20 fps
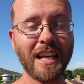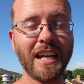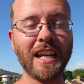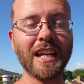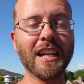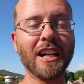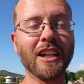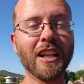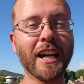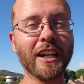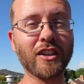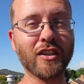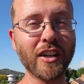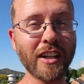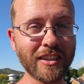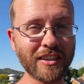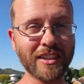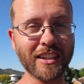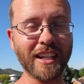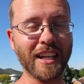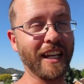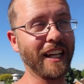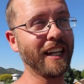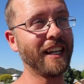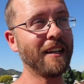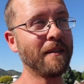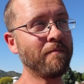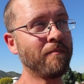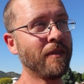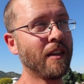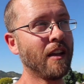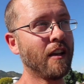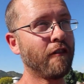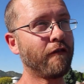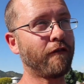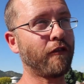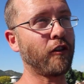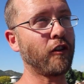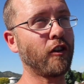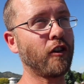in electricity
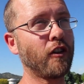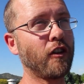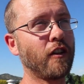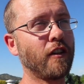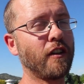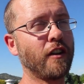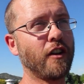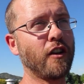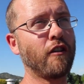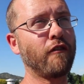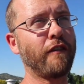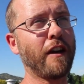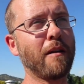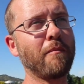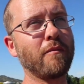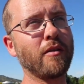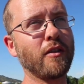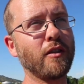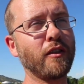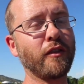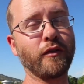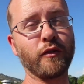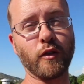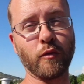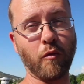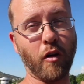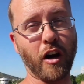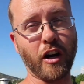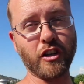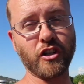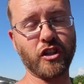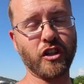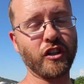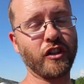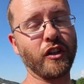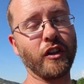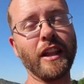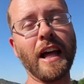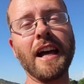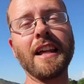for November through March.
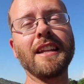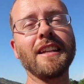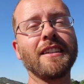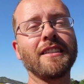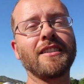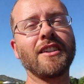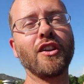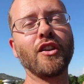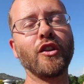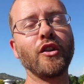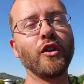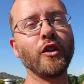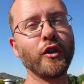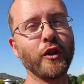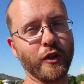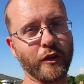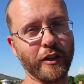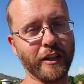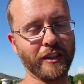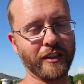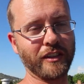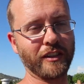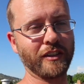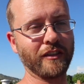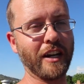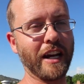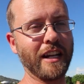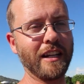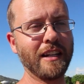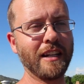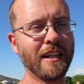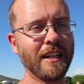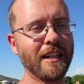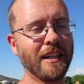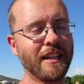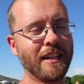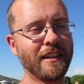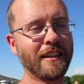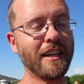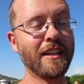So that is ludicrous, right?
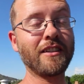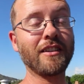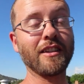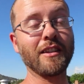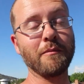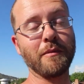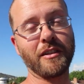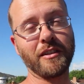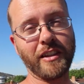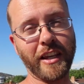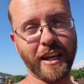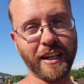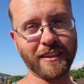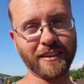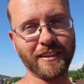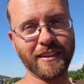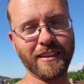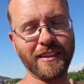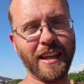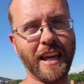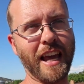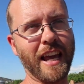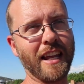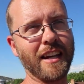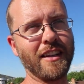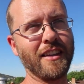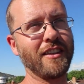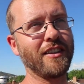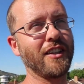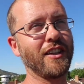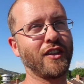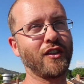These are the mistakes and the